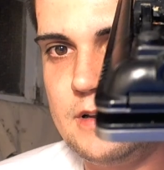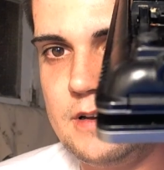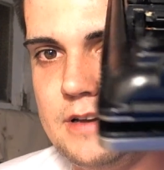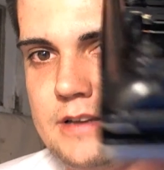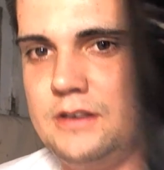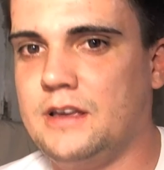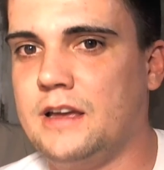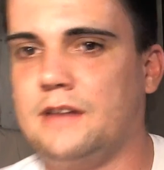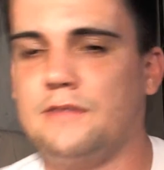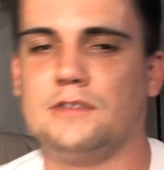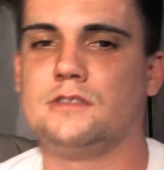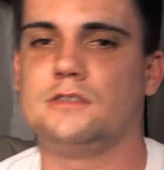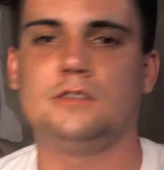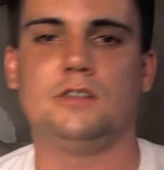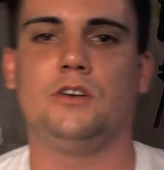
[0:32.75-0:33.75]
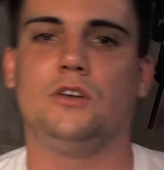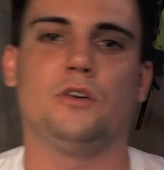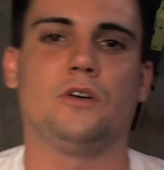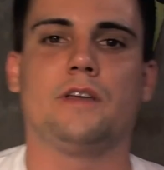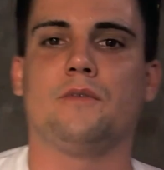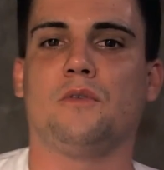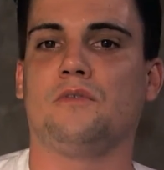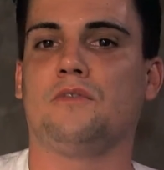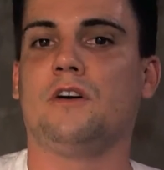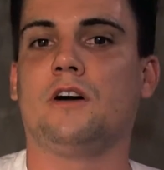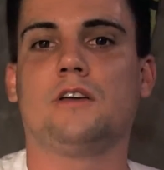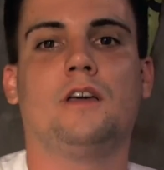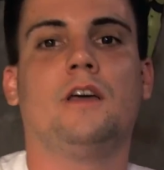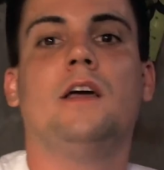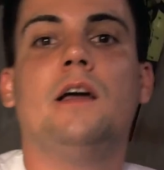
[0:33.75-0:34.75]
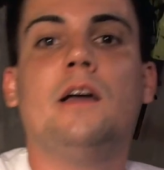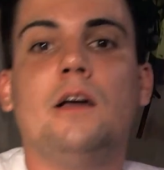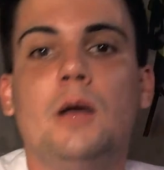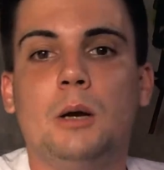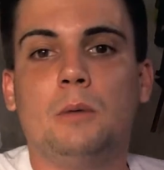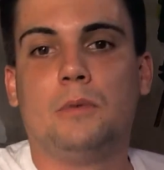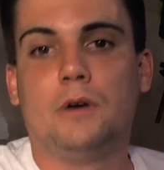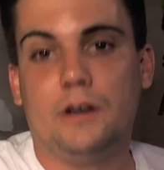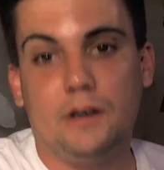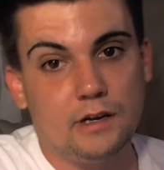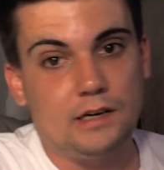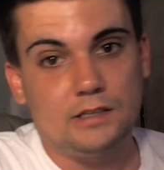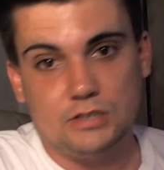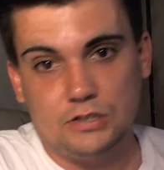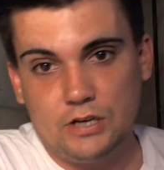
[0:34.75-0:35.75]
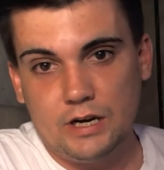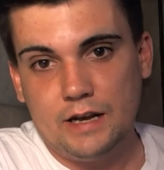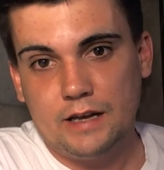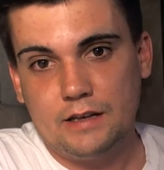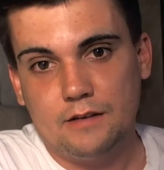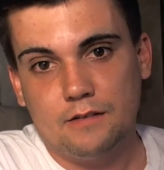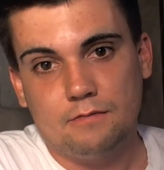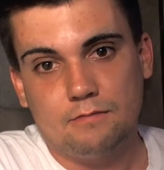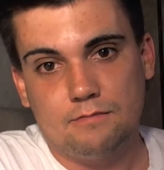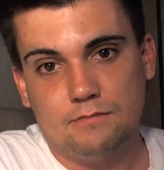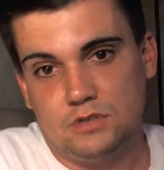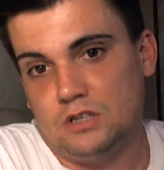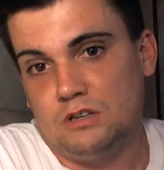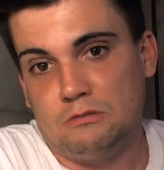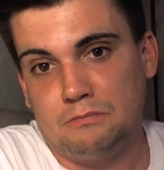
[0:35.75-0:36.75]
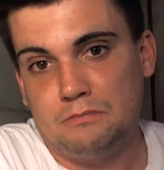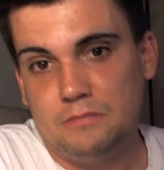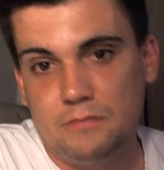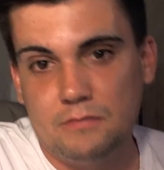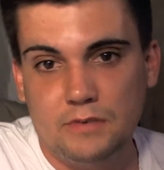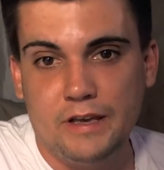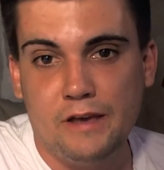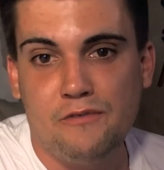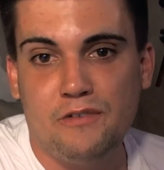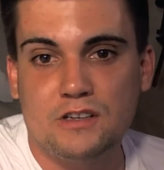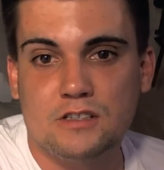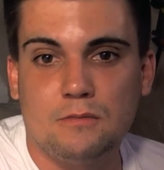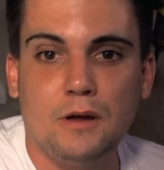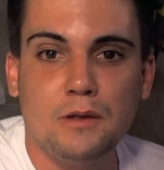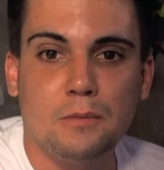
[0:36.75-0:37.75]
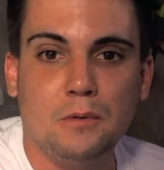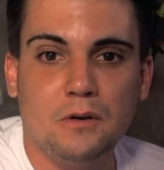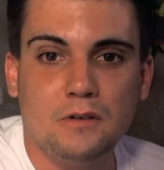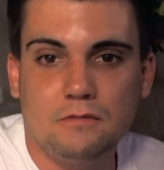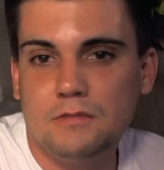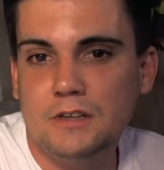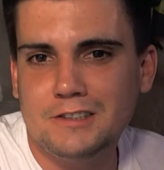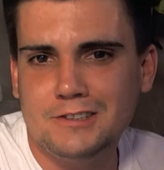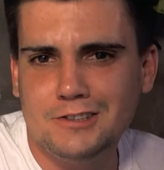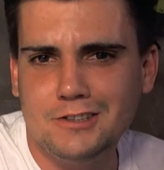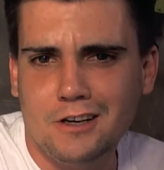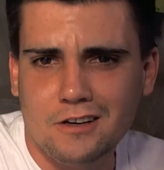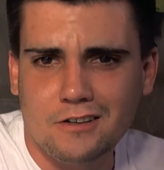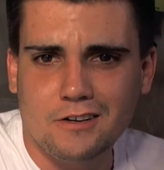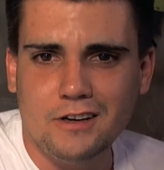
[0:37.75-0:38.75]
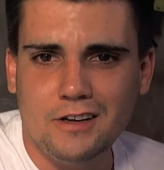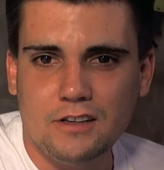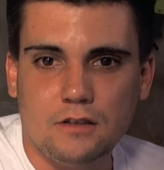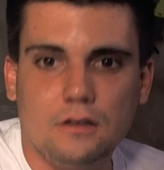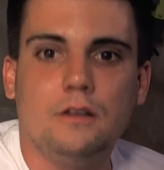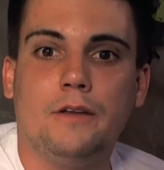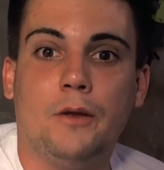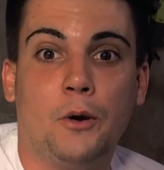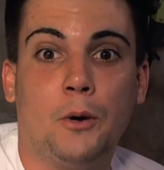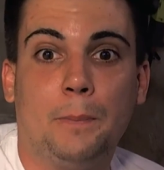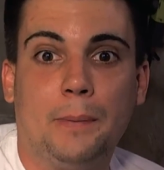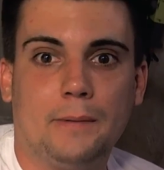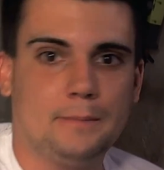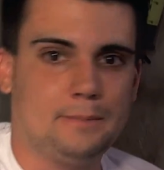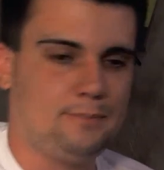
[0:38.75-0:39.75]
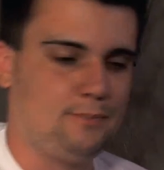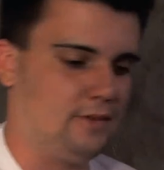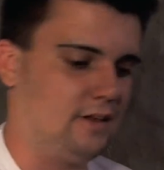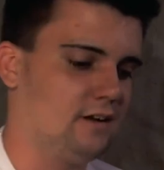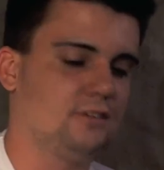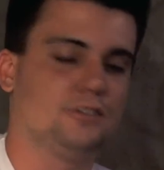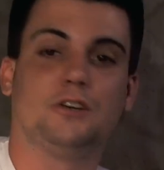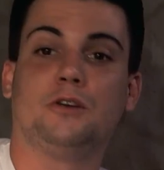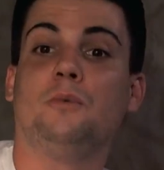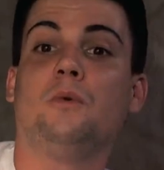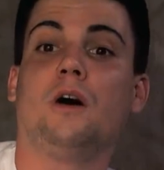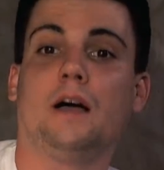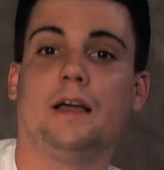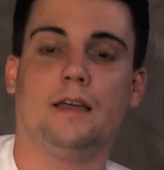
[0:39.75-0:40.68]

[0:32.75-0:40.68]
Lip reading: You can't even see, you don't give a fuck. But it has a crack, so can't fix the motherboard. Thing's junk, right? Nope. I'm going to show you why.